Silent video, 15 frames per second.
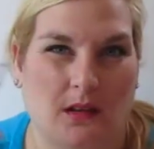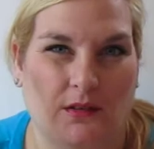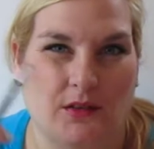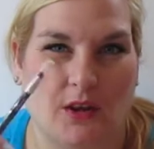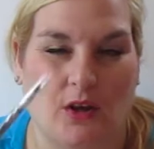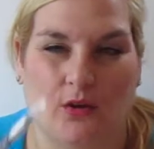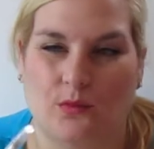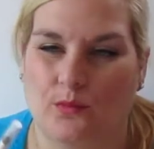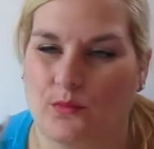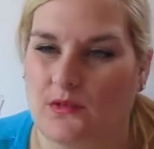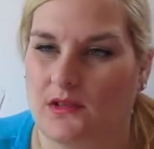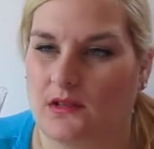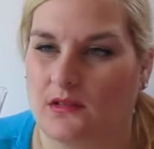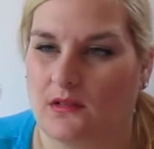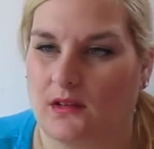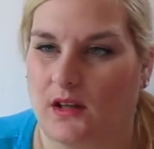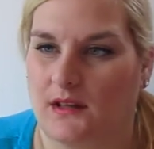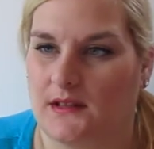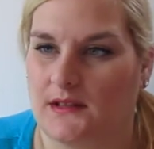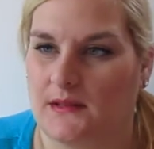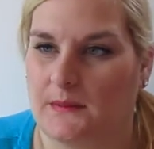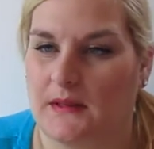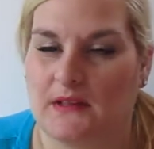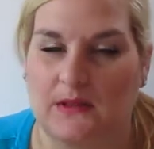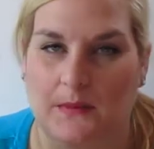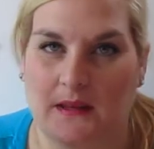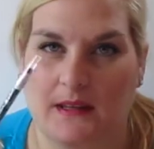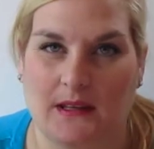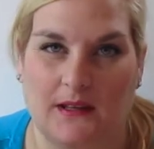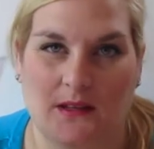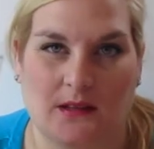domed kind of spongy bit that you